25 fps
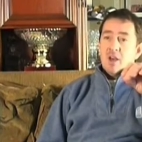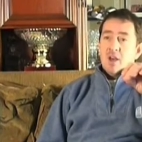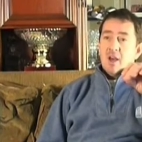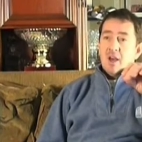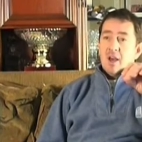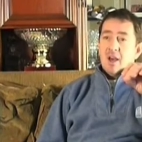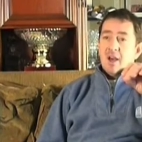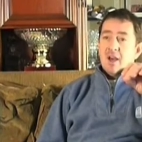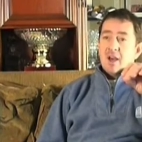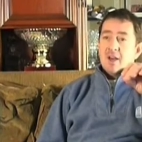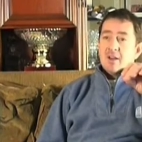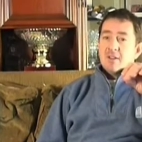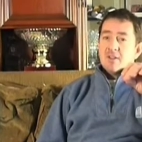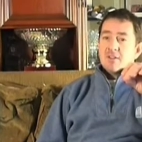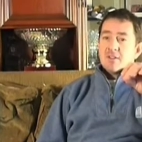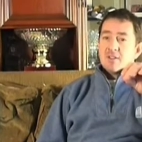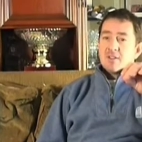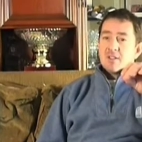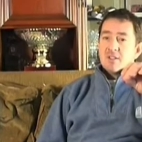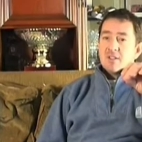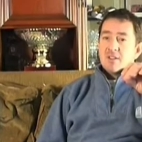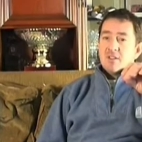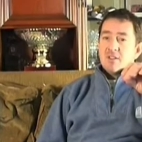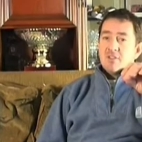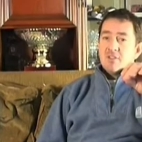and
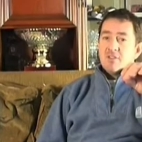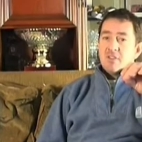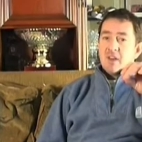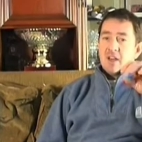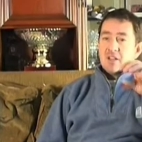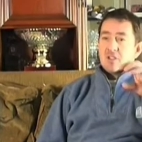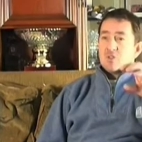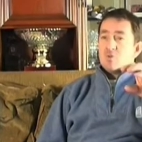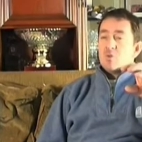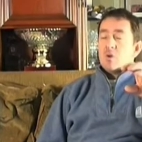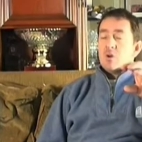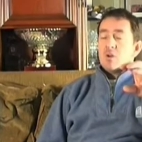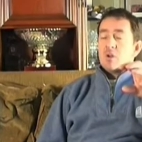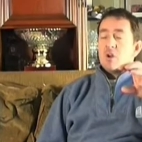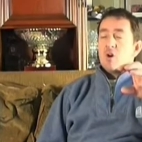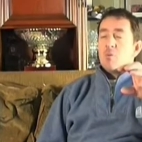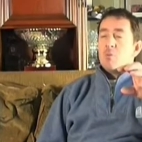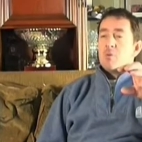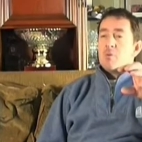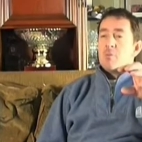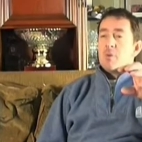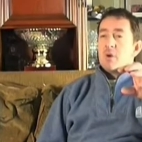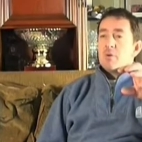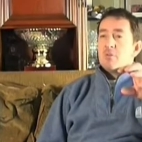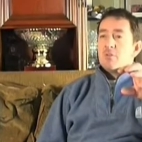that's what got
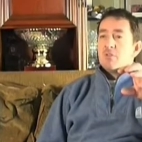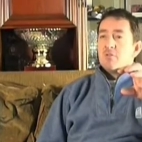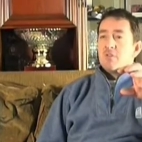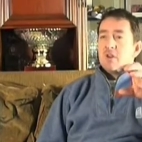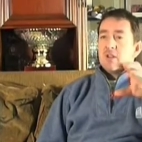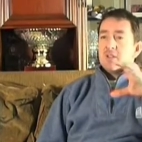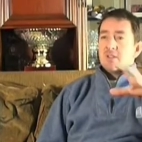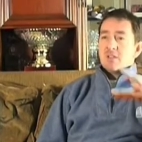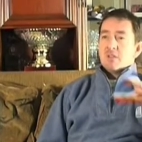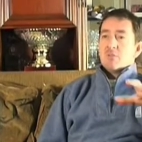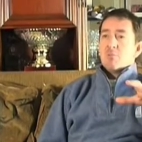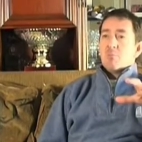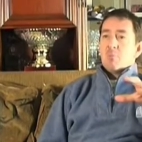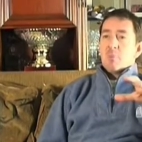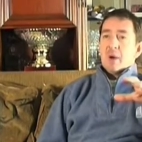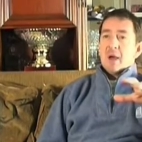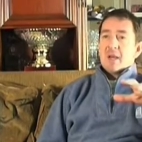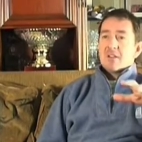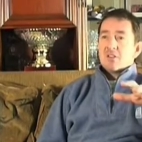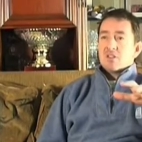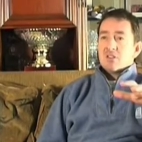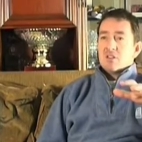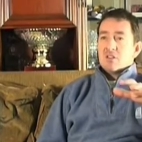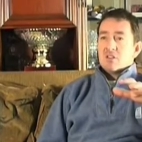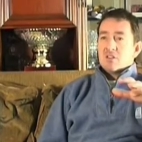me motivated and
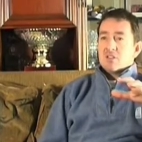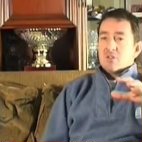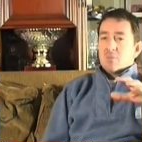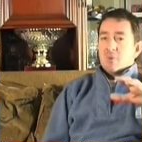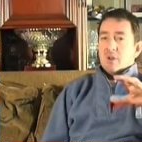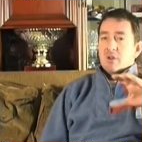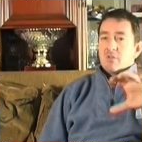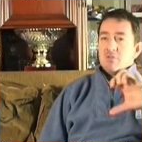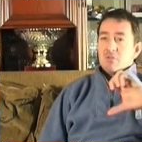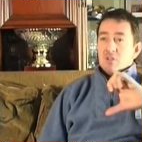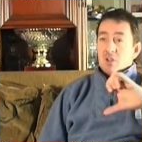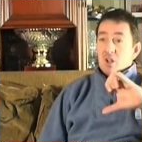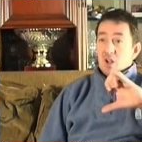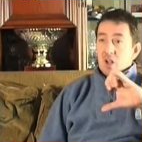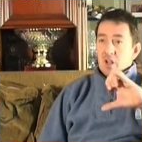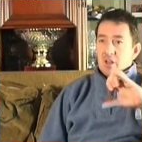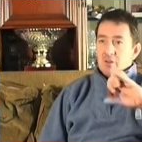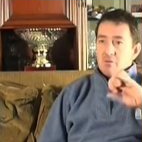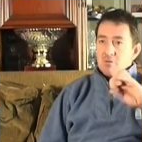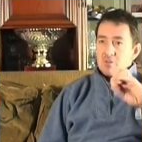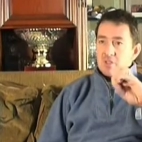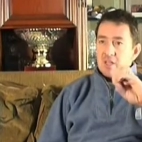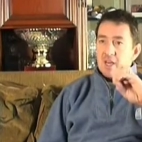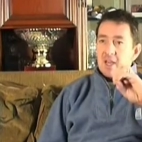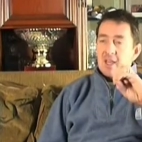passionate to be able to
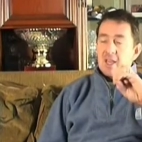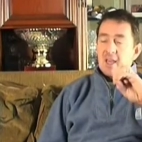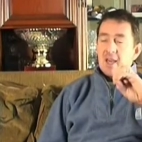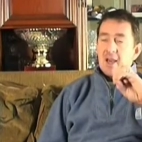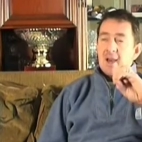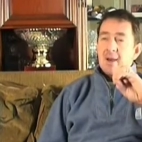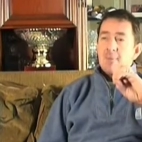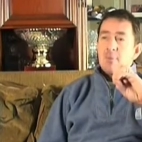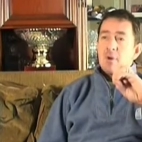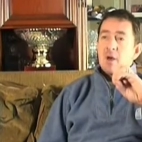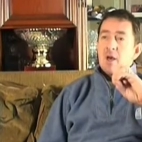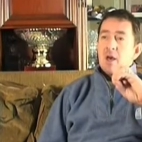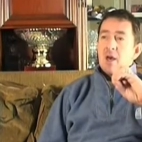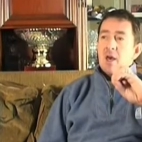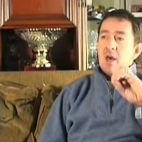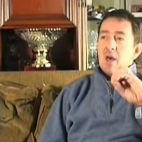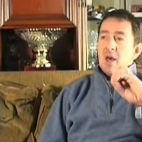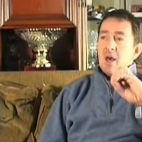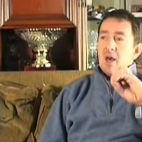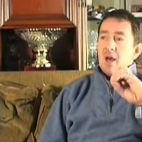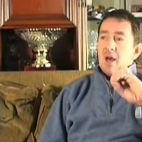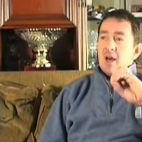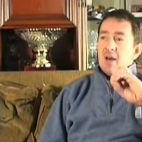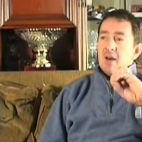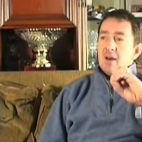close that gap.
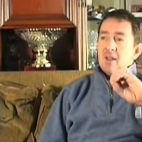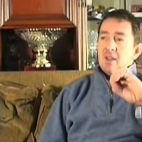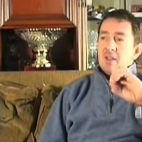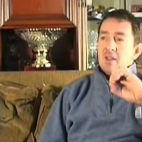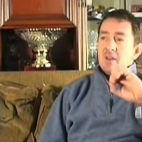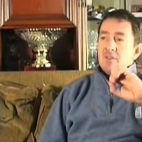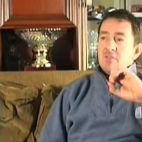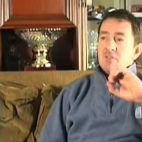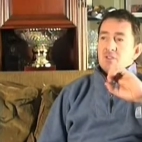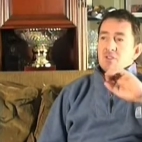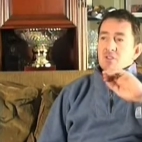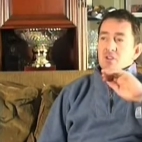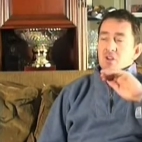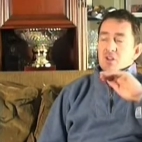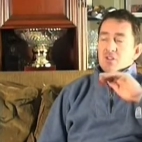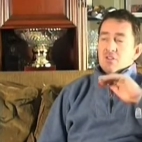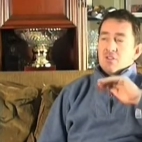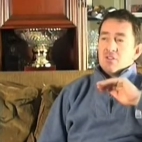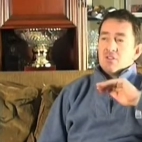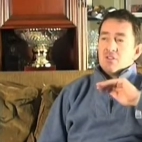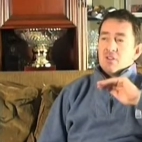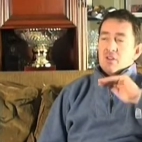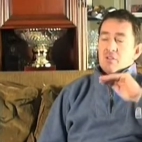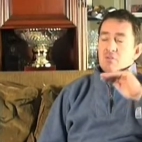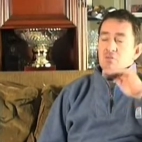And if I started
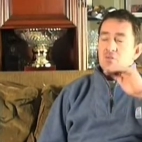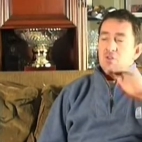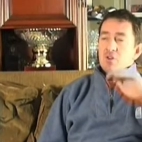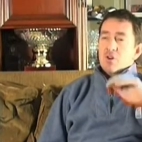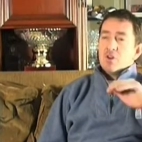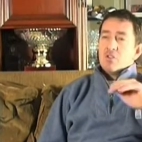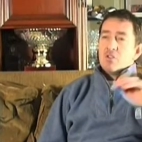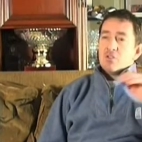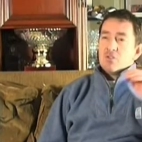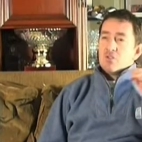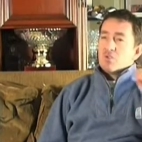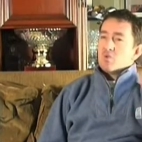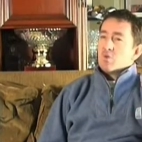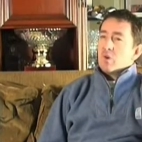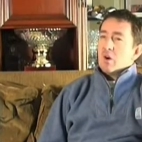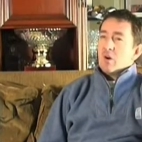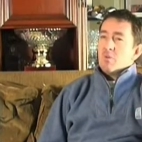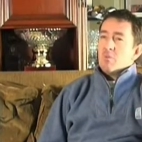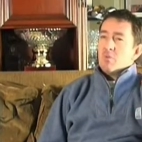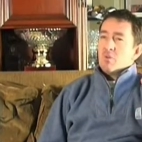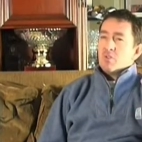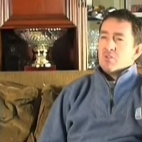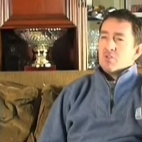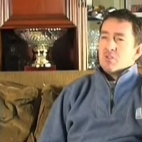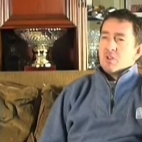to think further than
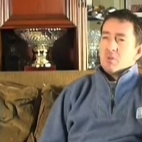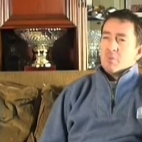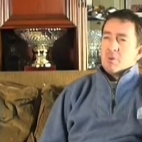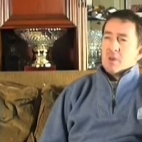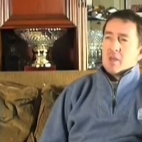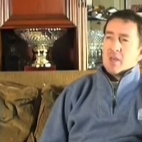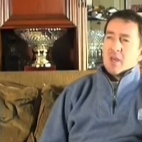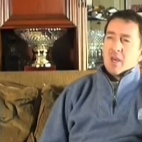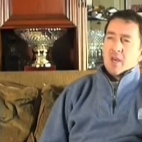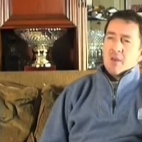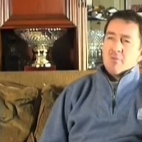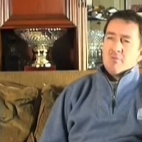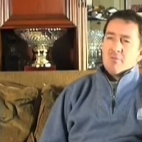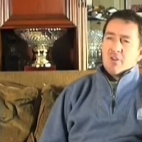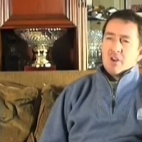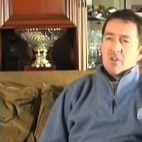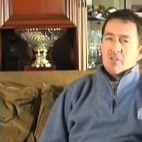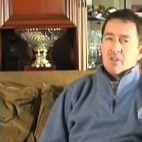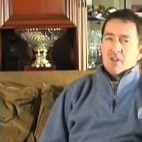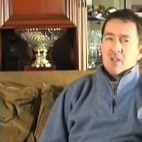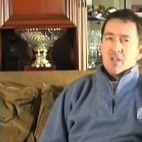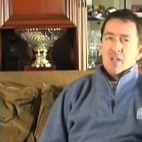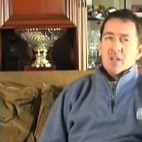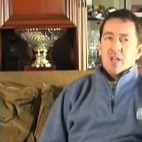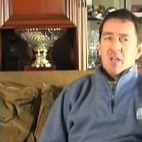12 months, they became
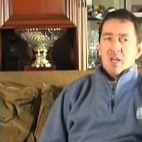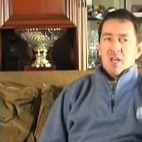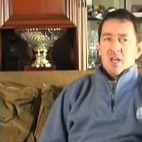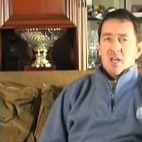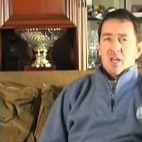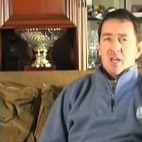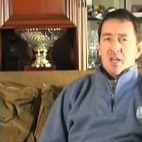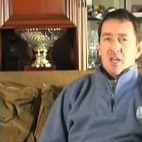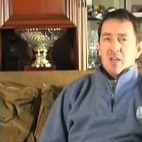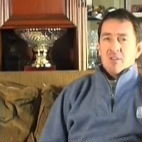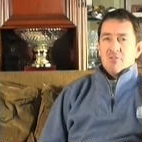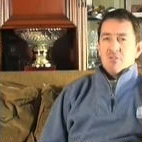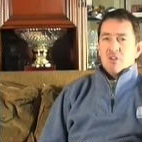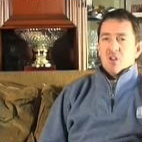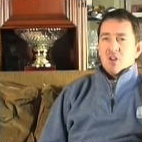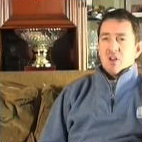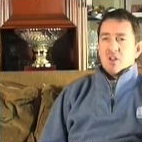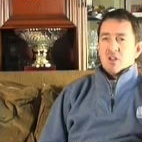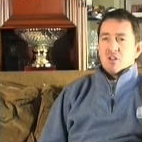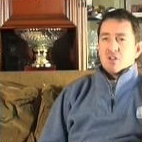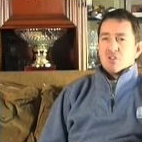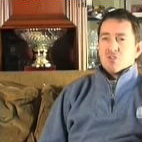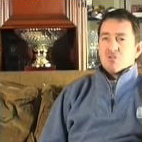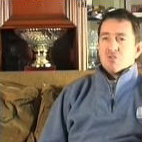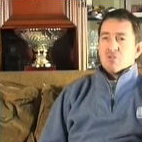very, if you
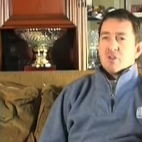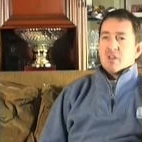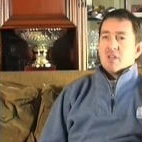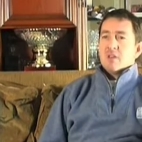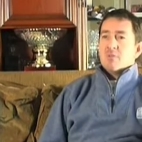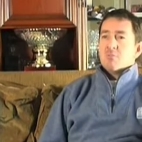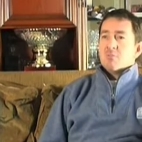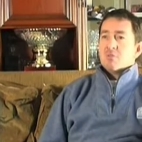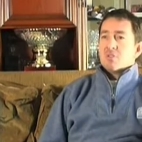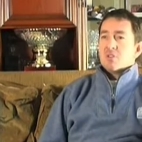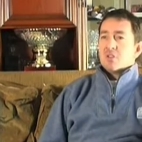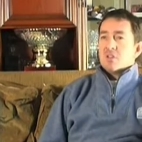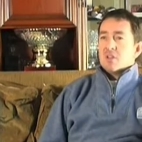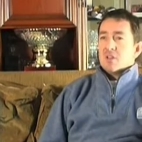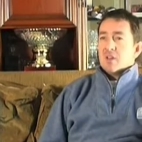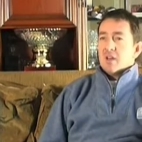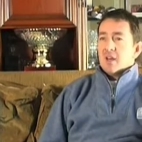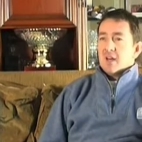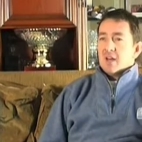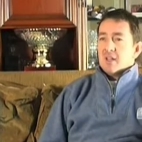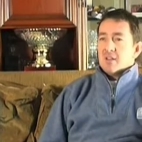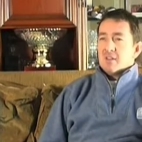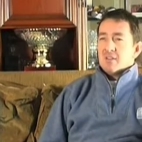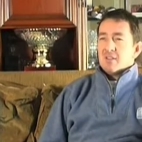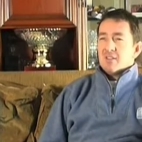like, dreams,
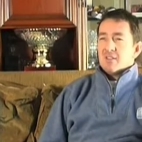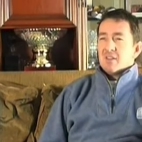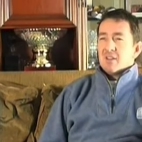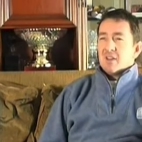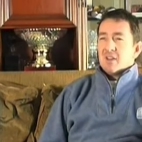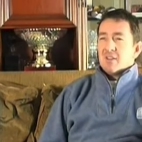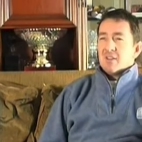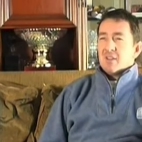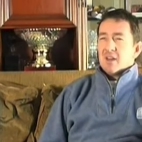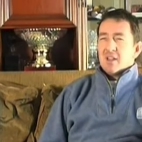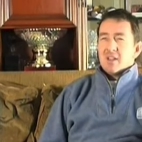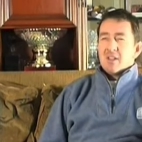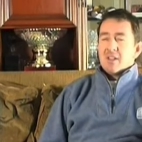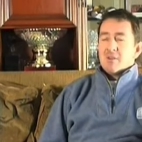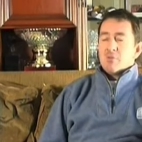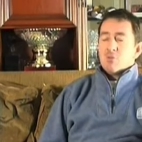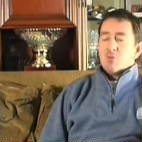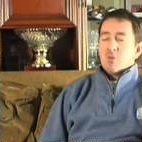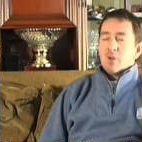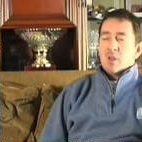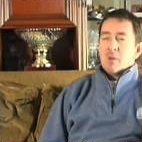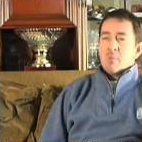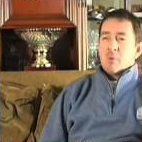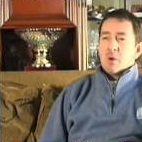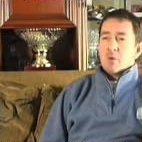and that never
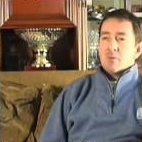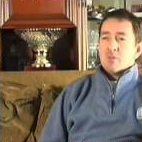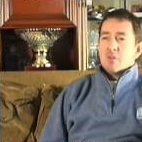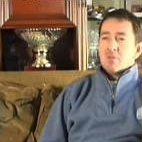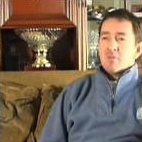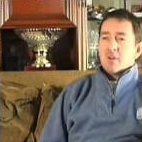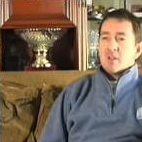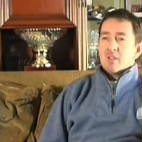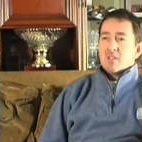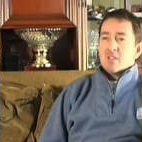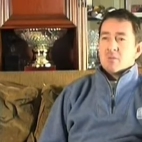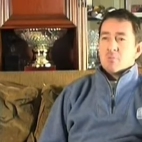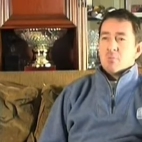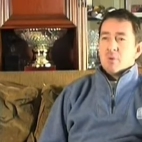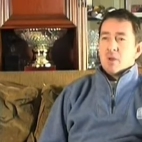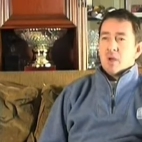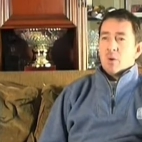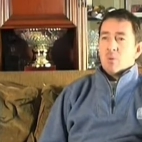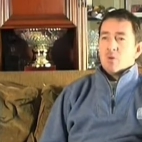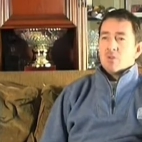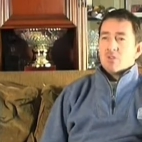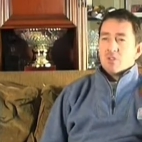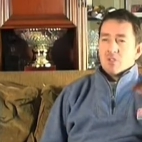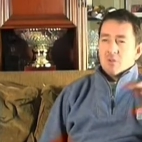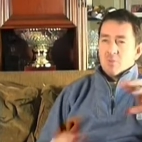really motivated me. I
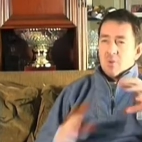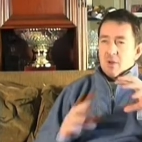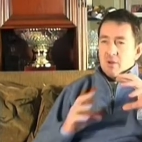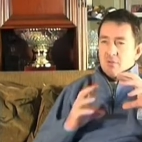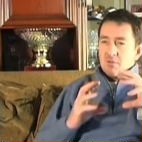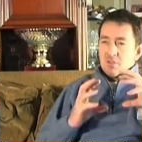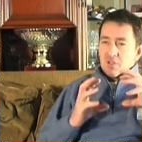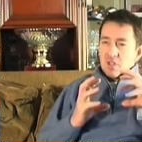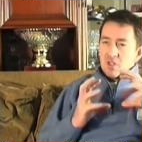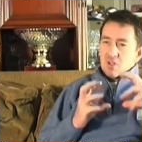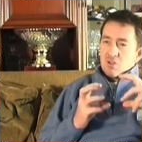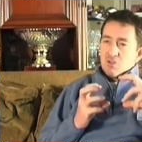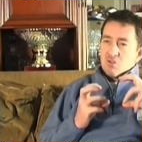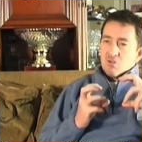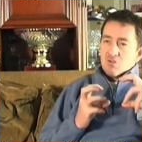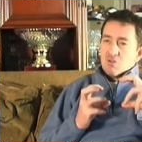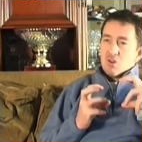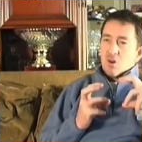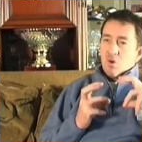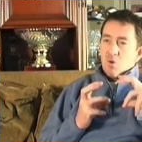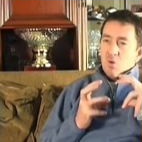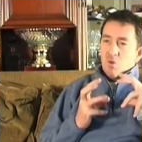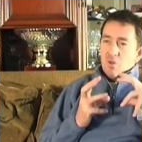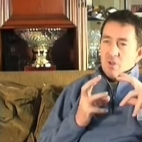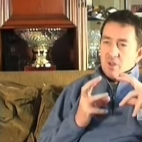wanted to be able to
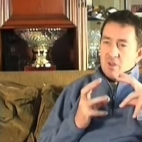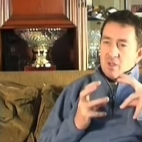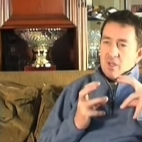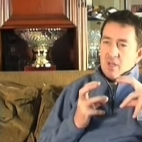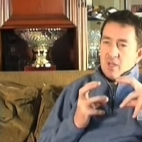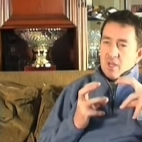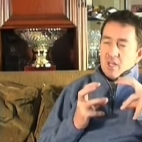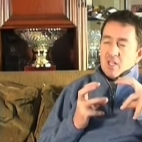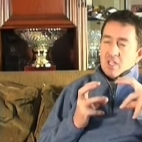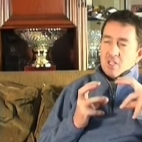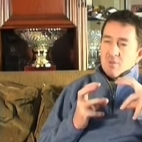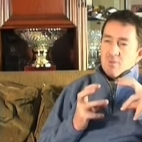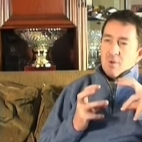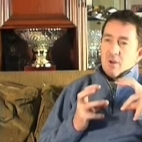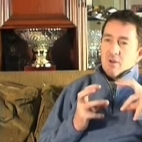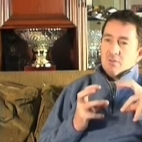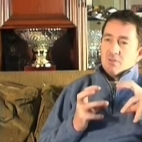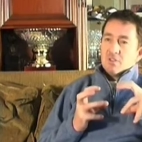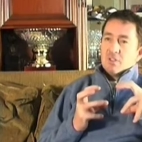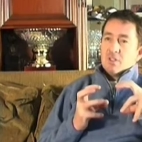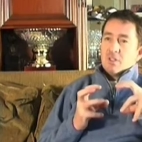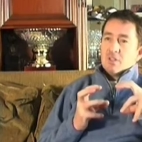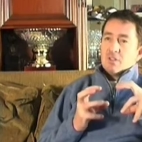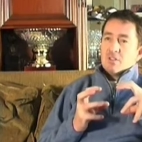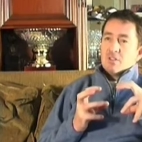control and to be able
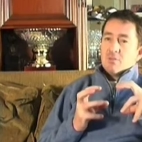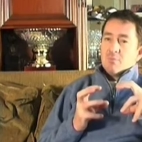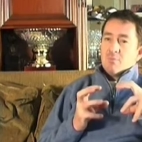to